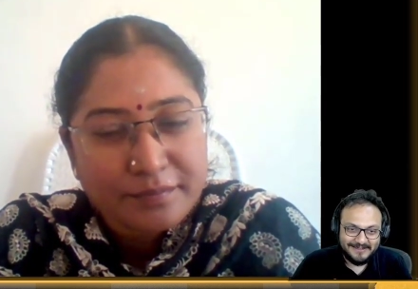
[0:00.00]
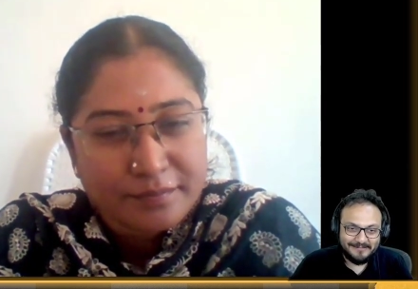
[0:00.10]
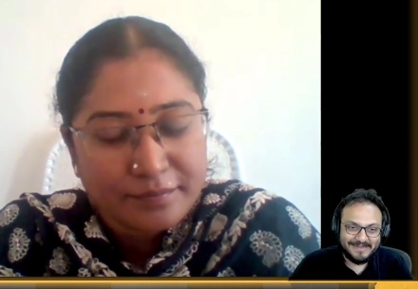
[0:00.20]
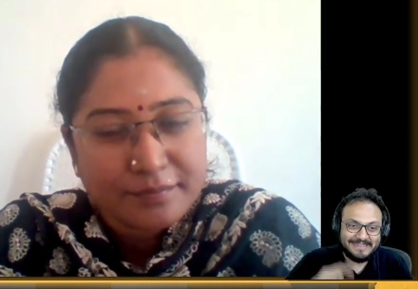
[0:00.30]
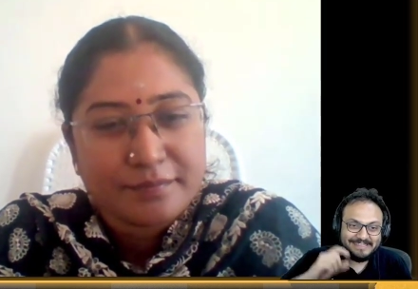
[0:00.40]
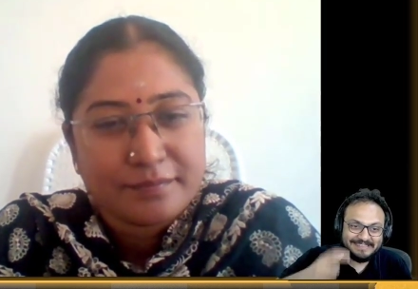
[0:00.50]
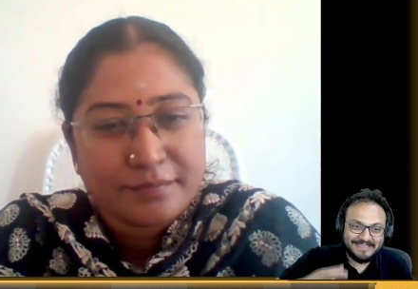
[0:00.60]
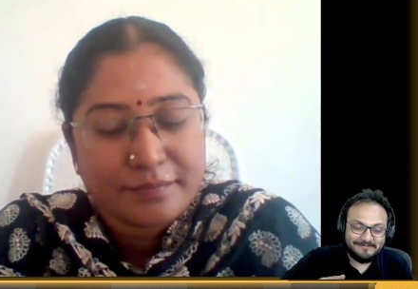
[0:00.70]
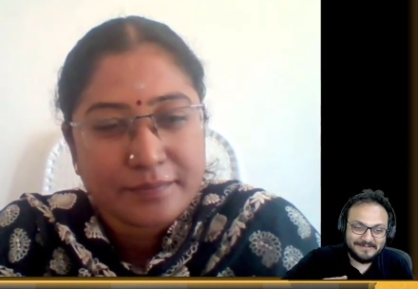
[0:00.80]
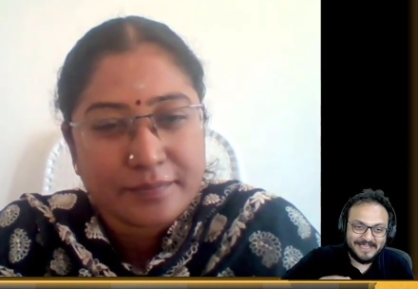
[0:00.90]
Speaker 1: But at the
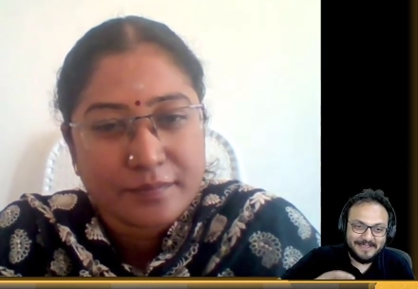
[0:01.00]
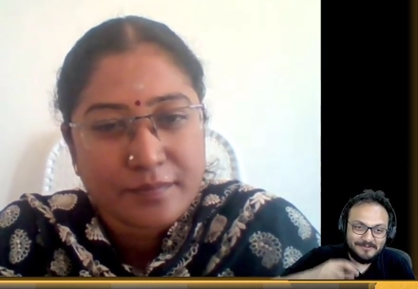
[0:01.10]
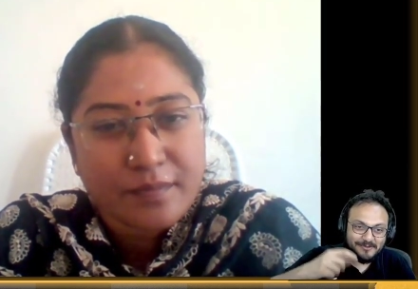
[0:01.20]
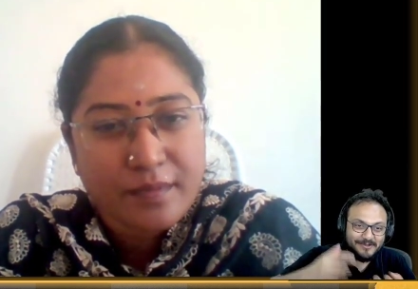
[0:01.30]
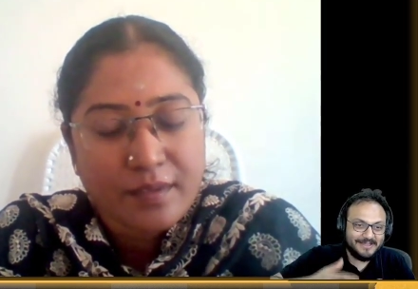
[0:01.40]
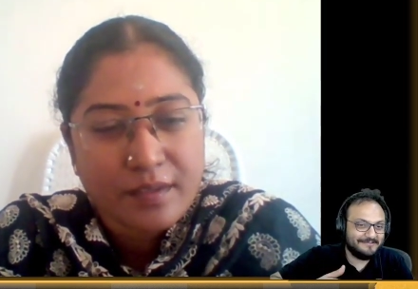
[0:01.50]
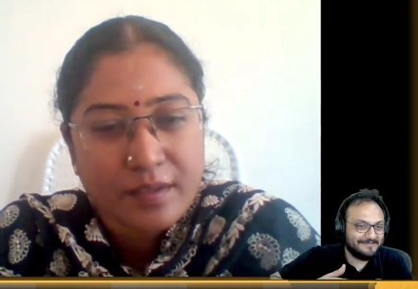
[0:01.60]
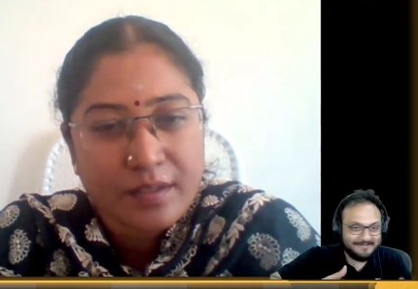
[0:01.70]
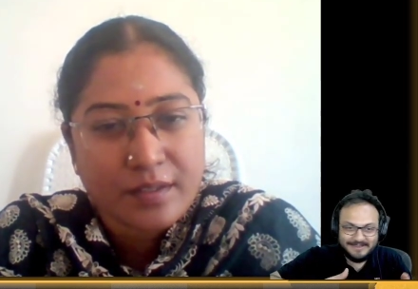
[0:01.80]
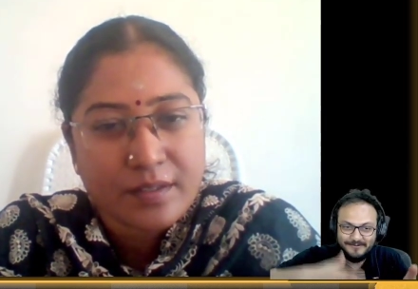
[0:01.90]
same time, you are
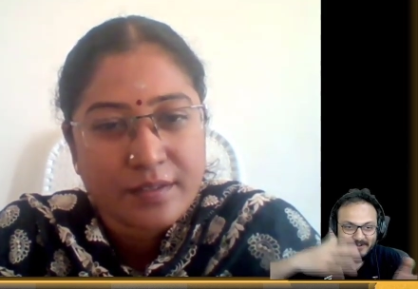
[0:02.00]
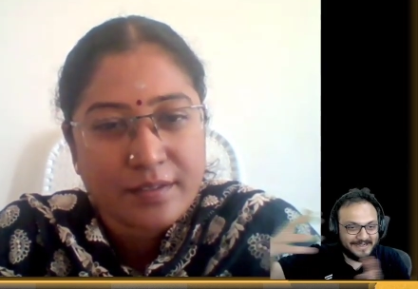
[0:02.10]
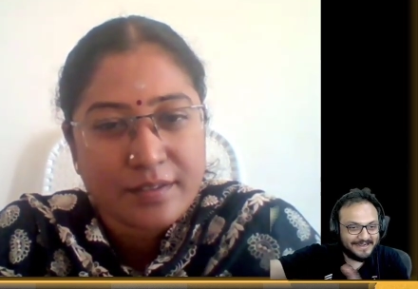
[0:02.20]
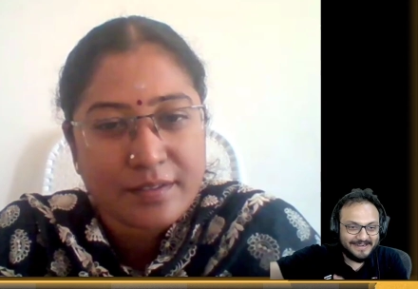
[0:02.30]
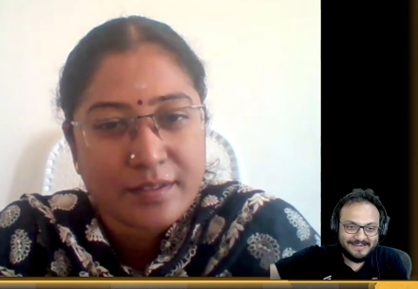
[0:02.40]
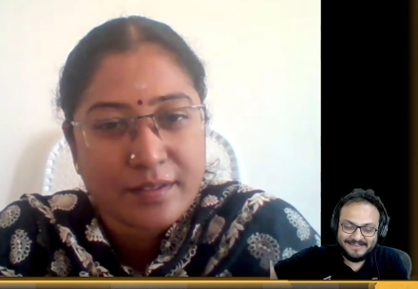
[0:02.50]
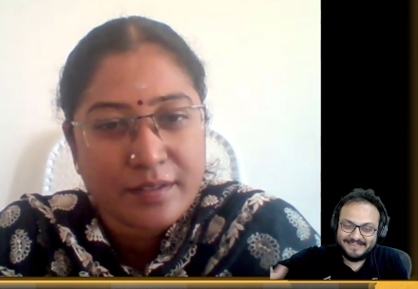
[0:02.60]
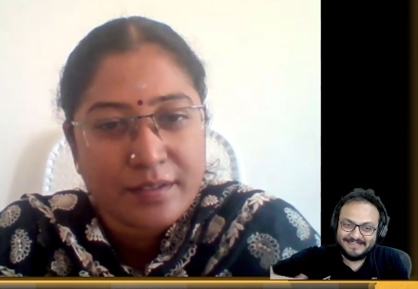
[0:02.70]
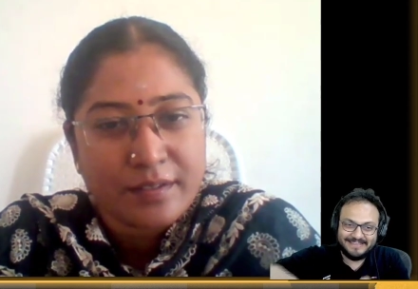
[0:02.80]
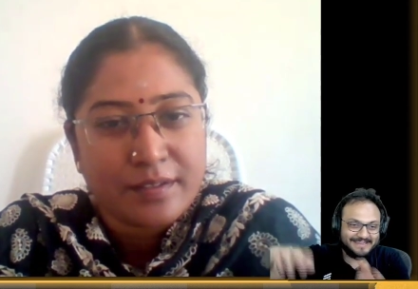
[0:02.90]
in one
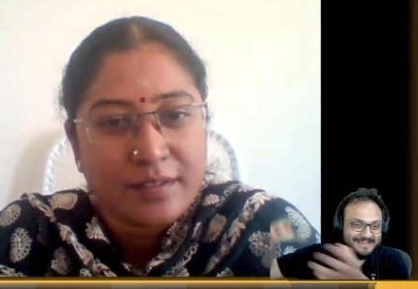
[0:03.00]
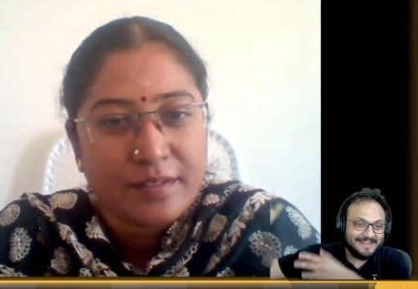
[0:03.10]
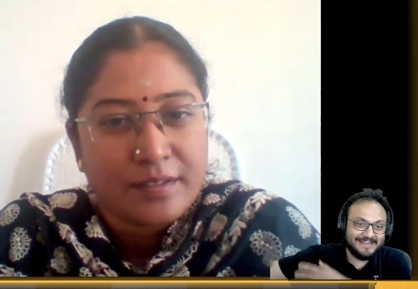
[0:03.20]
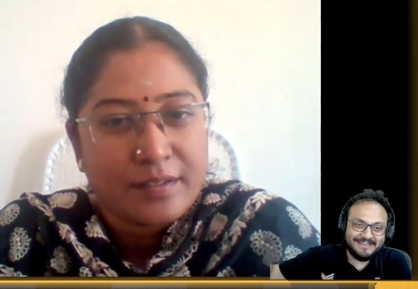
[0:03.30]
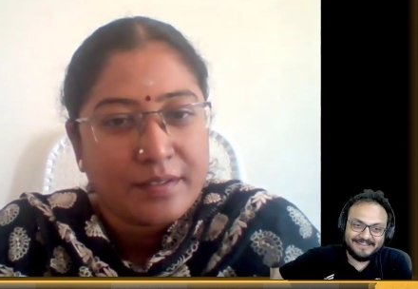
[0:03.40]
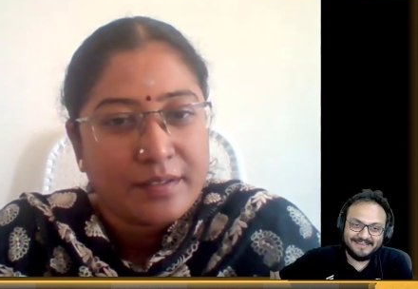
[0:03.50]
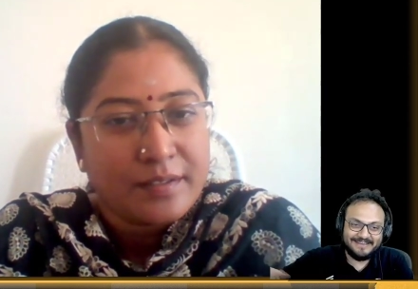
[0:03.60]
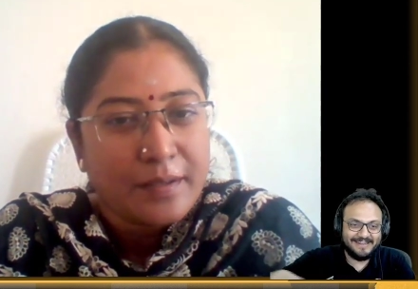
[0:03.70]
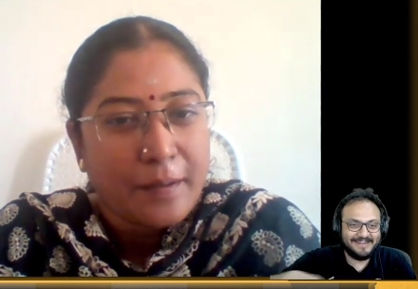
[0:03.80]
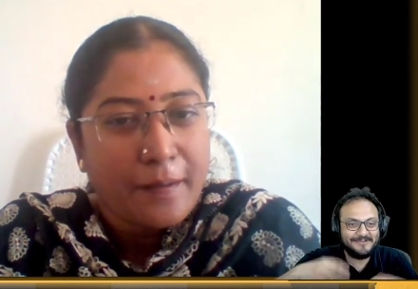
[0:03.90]
country, then in
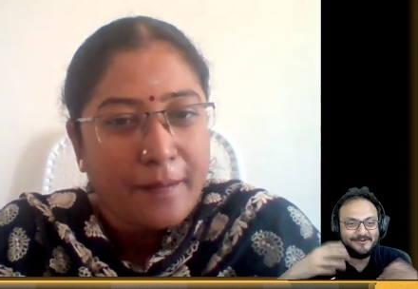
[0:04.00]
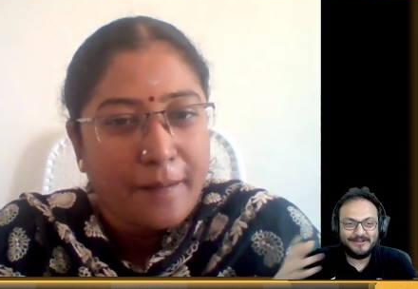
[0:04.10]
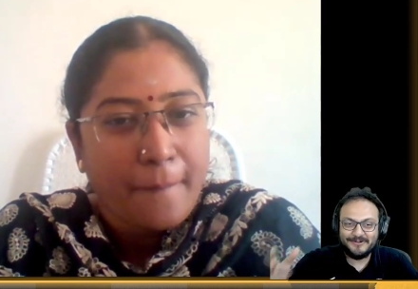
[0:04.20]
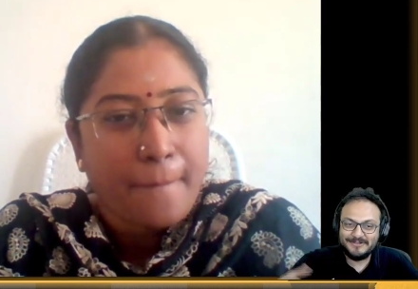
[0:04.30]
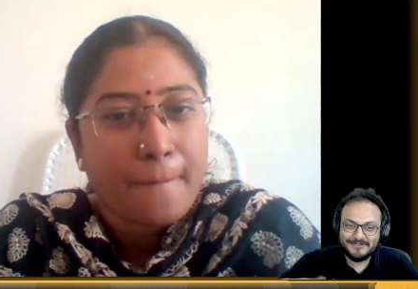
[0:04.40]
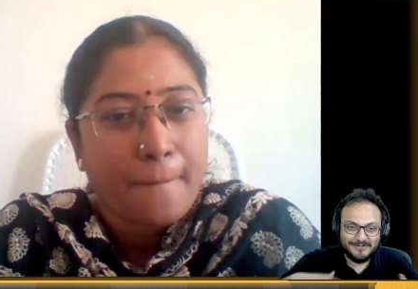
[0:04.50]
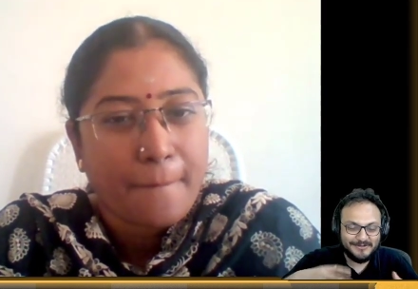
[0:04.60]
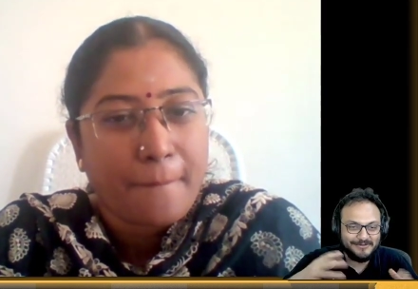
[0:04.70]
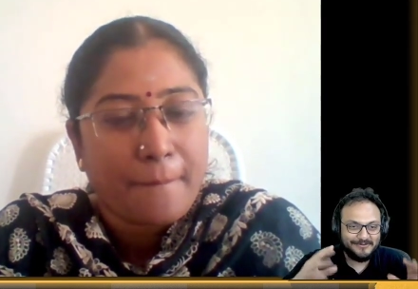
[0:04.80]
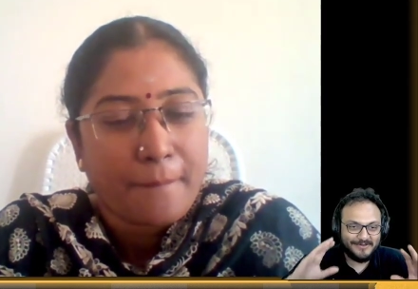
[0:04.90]
another, and you are also,
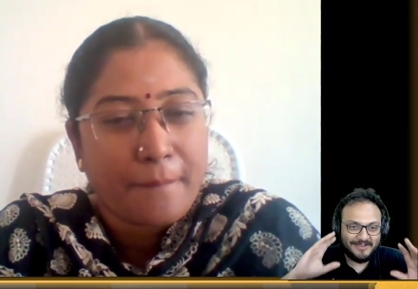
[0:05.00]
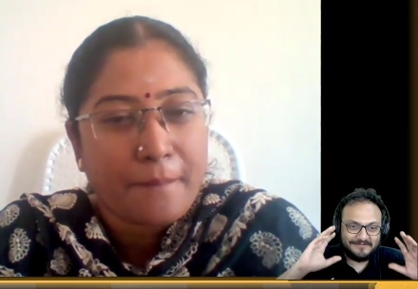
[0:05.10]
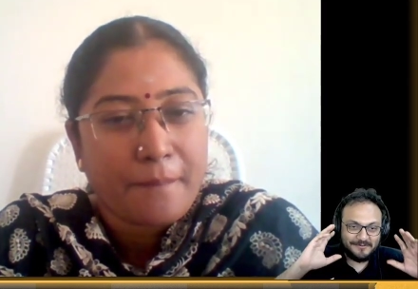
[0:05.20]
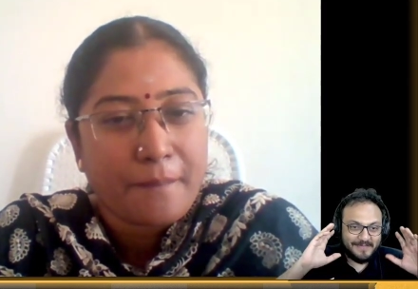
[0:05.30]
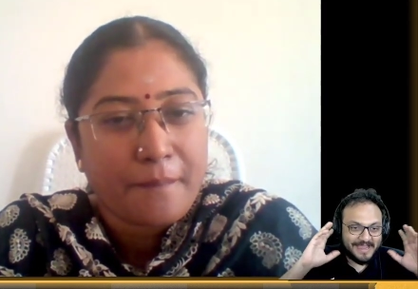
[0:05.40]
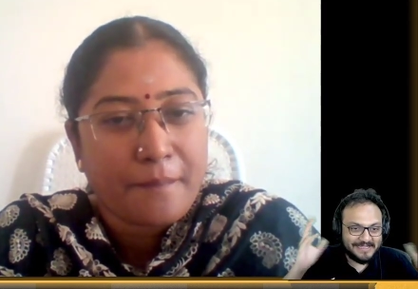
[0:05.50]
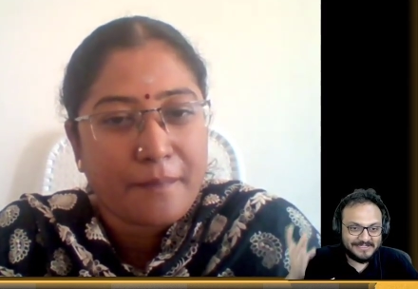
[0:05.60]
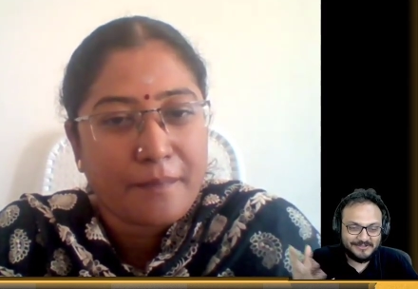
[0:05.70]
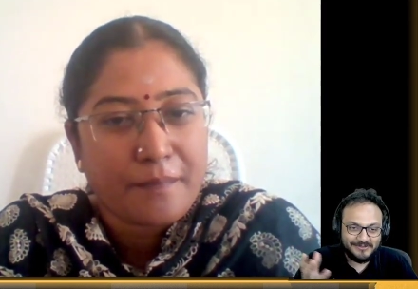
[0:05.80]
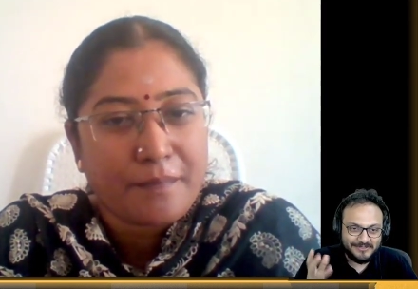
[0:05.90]
you have to
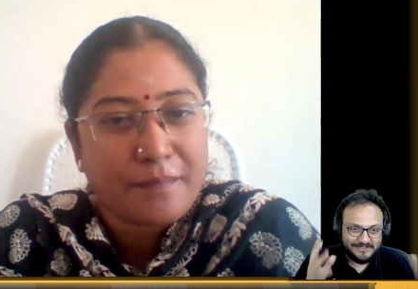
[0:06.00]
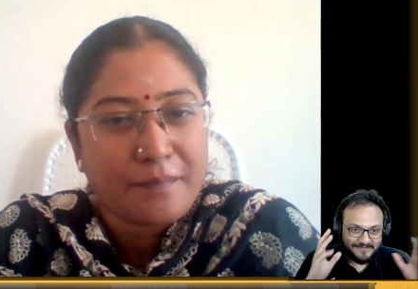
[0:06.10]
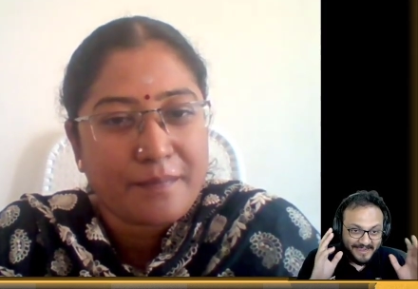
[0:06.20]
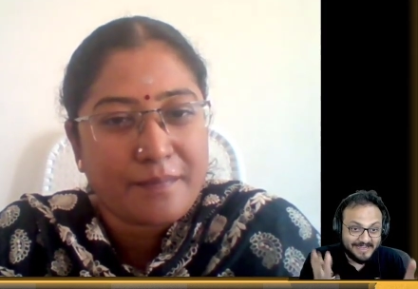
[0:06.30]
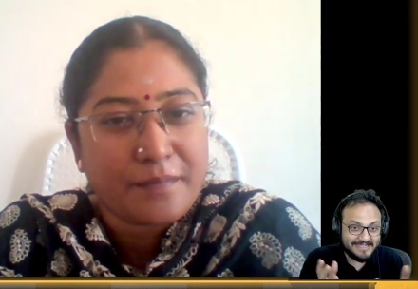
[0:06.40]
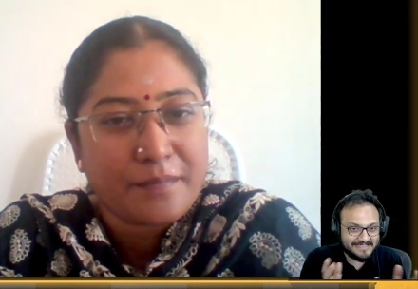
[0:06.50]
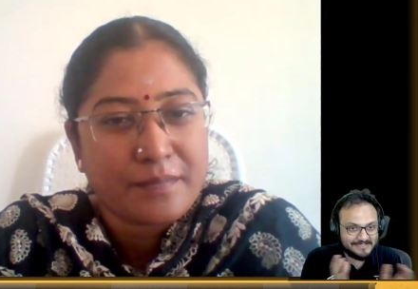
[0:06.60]
manage those finances.